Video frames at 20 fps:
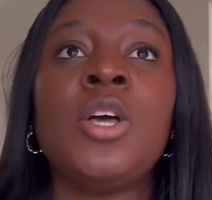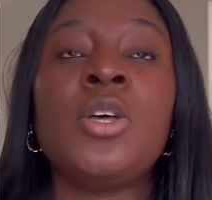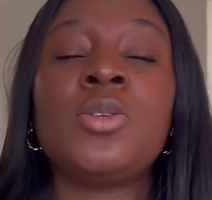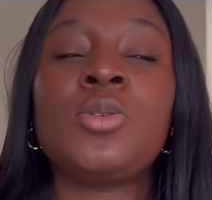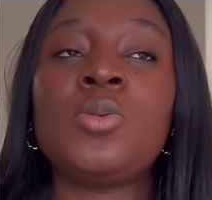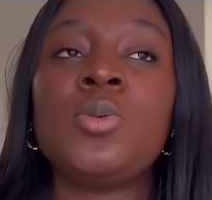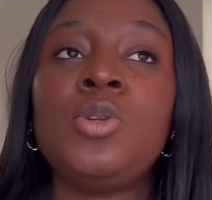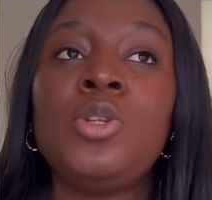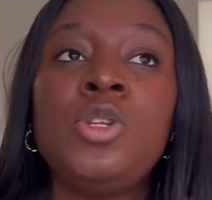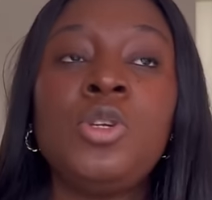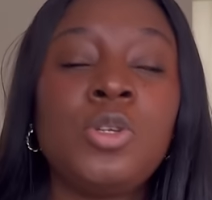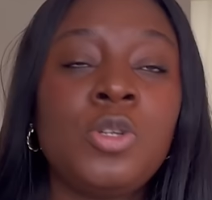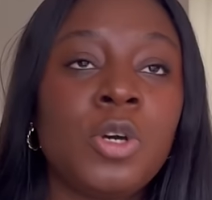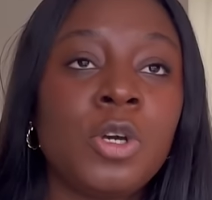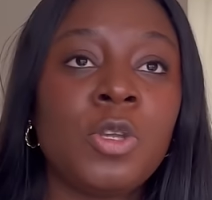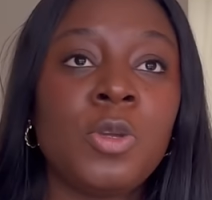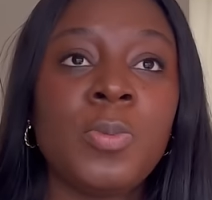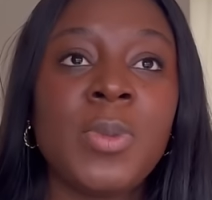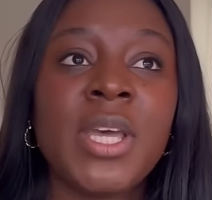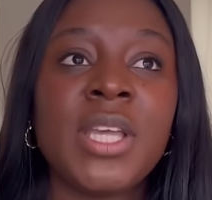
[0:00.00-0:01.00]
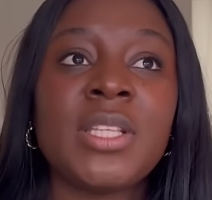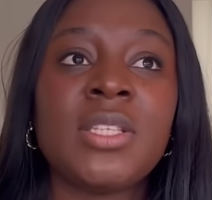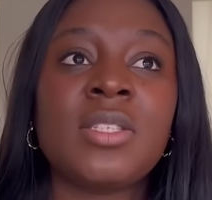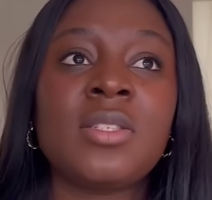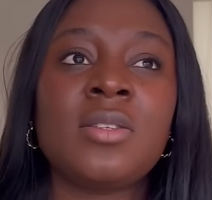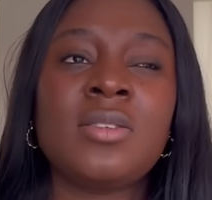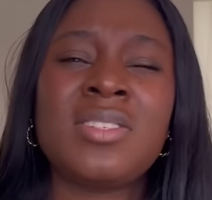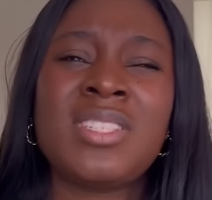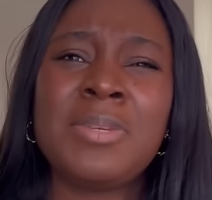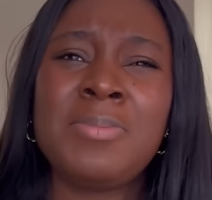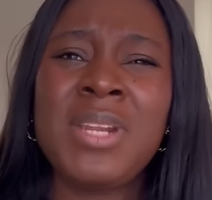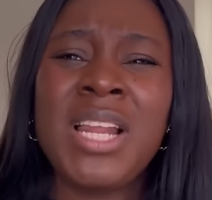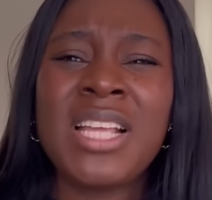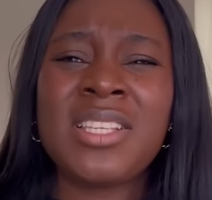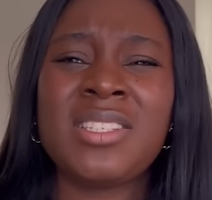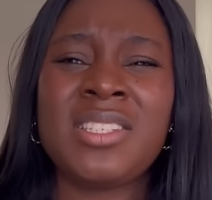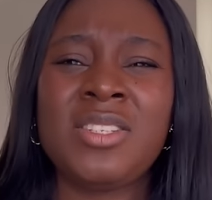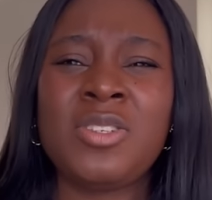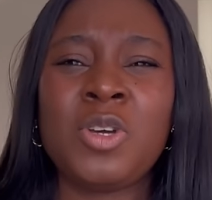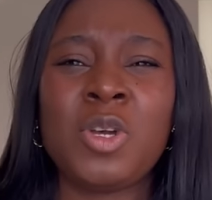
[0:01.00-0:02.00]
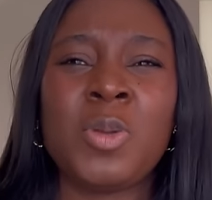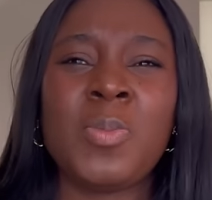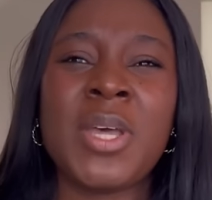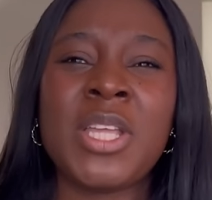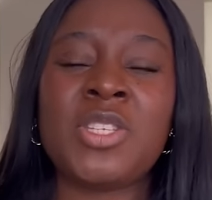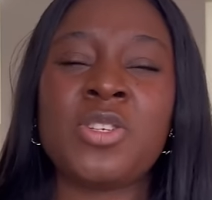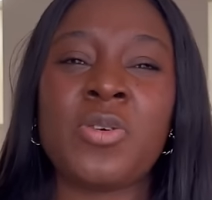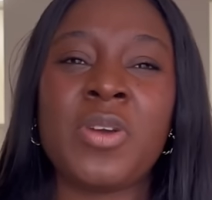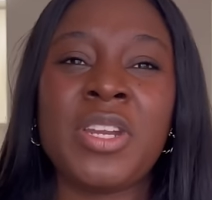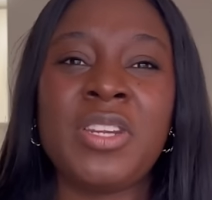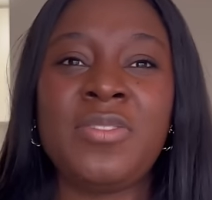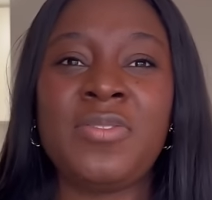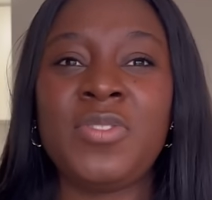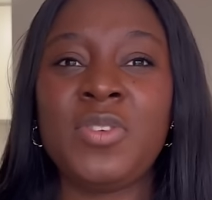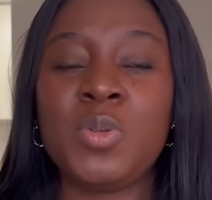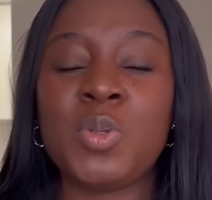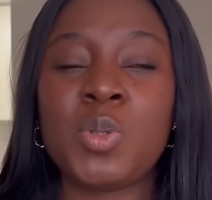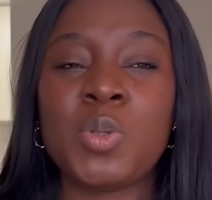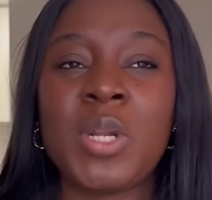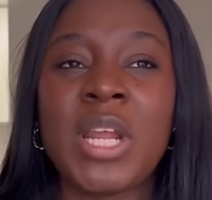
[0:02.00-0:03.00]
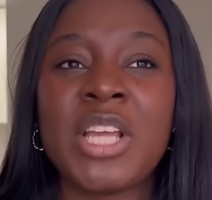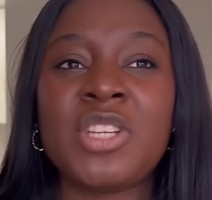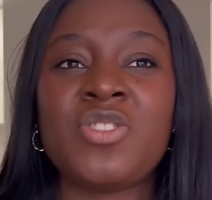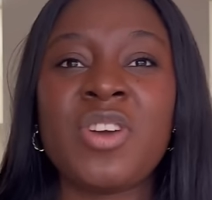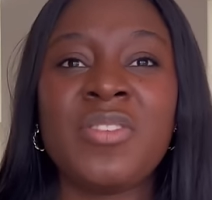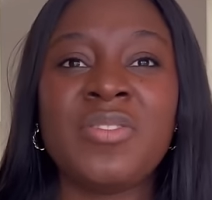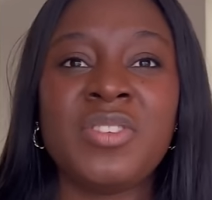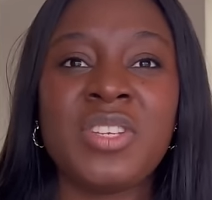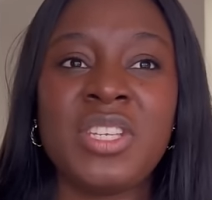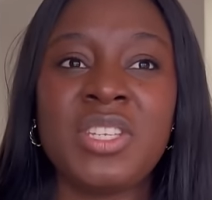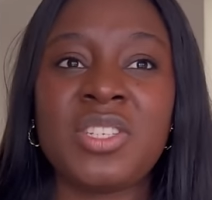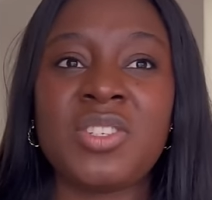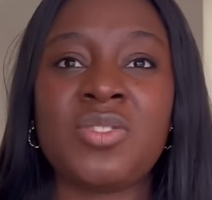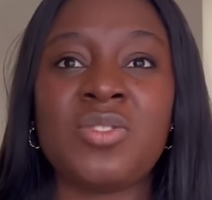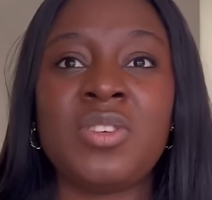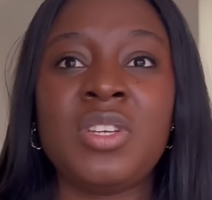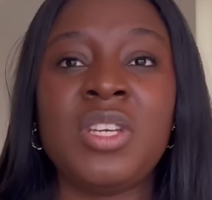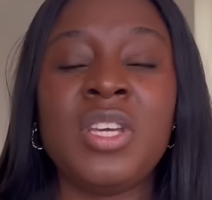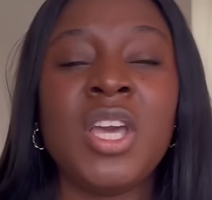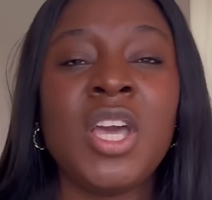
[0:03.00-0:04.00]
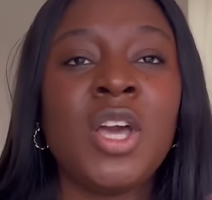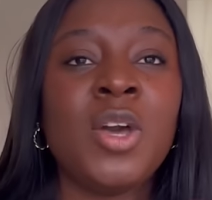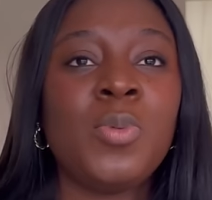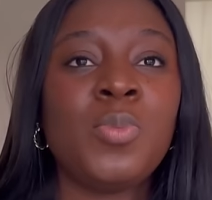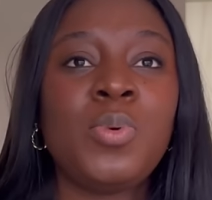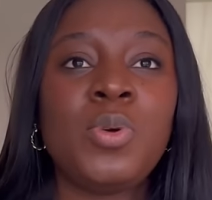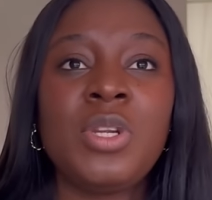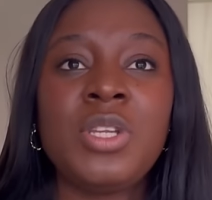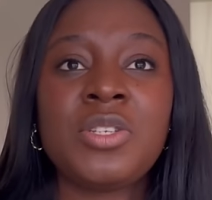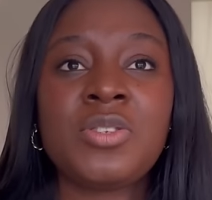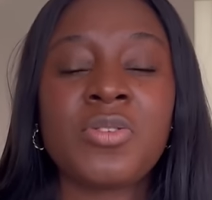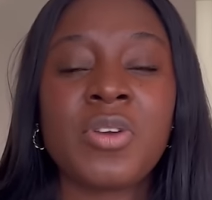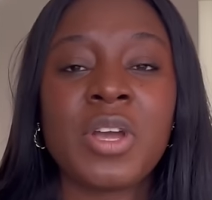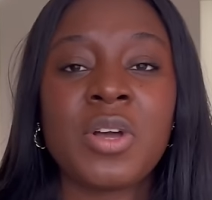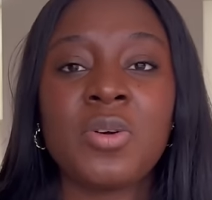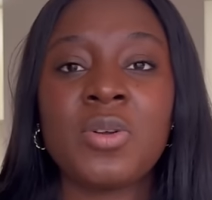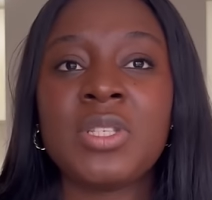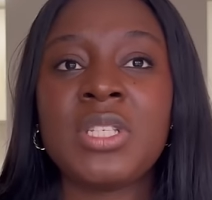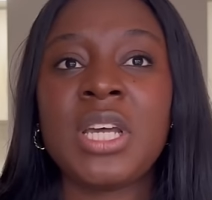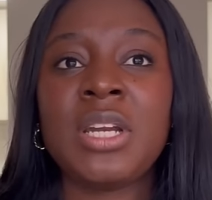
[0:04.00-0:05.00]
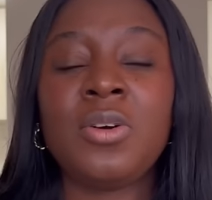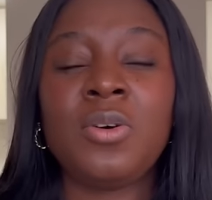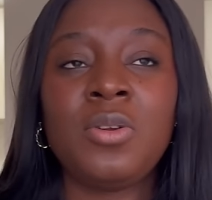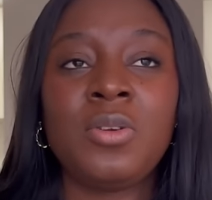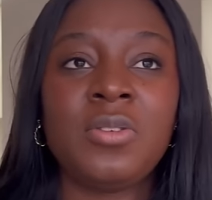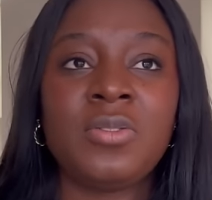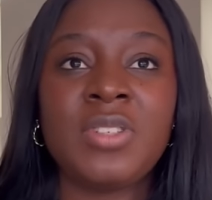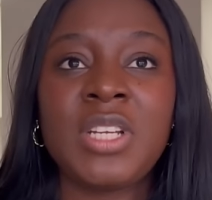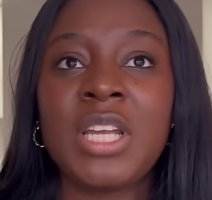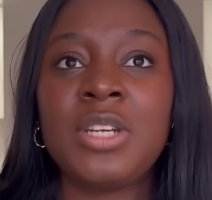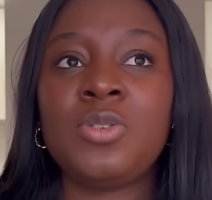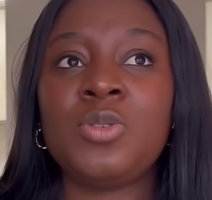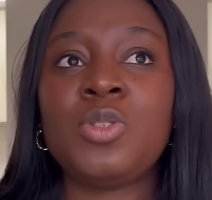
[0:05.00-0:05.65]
So new documents, similar to the documents you already filled. So like travel history, police records and all of that.